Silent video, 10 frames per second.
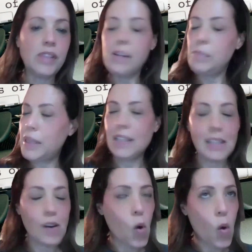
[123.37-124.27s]
but
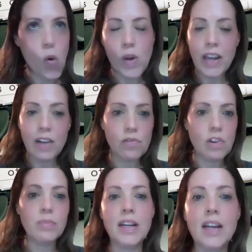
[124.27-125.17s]
that's a whole can of
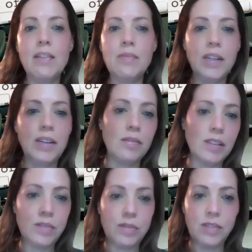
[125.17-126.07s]
worms that I don't want to go
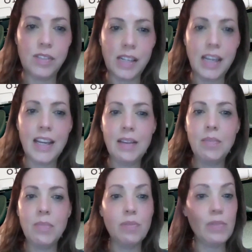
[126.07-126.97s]
into today,
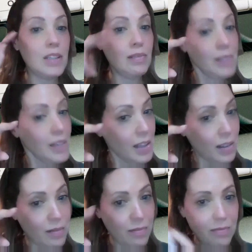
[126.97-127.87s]
but we can do
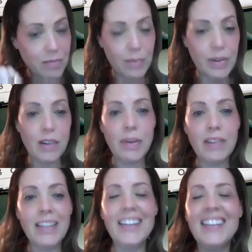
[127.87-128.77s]
another webinar
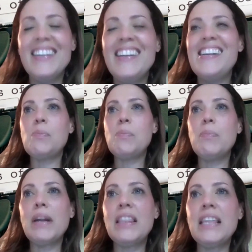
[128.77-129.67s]
about that.
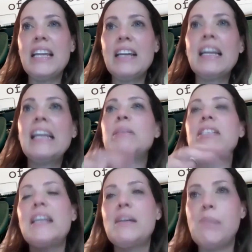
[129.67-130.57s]
But I think, okay, let me
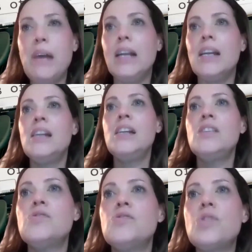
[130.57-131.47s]
take it back.
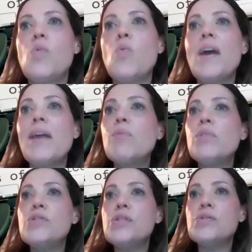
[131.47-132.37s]
So when
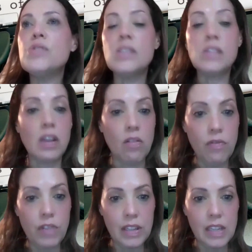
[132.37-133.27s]
would you use a skill?
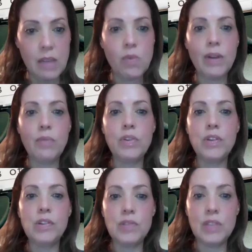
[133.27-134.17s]
For example, when would
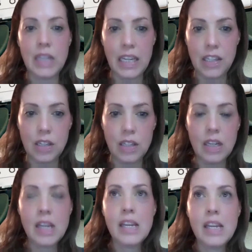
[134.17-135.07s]
you use an agent?
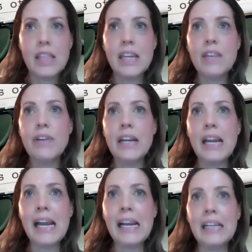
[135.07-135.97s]
Think of it
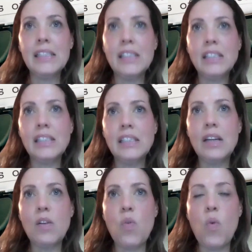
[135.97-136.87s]
as
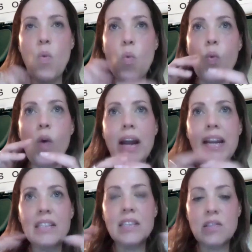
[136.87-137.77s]
what
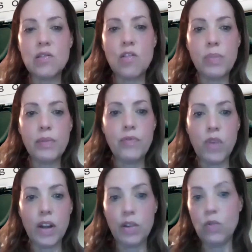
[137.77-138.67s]
is the scope of
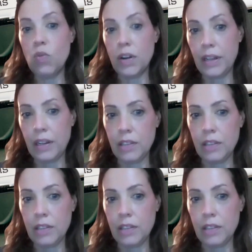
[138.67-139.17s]
what you're working?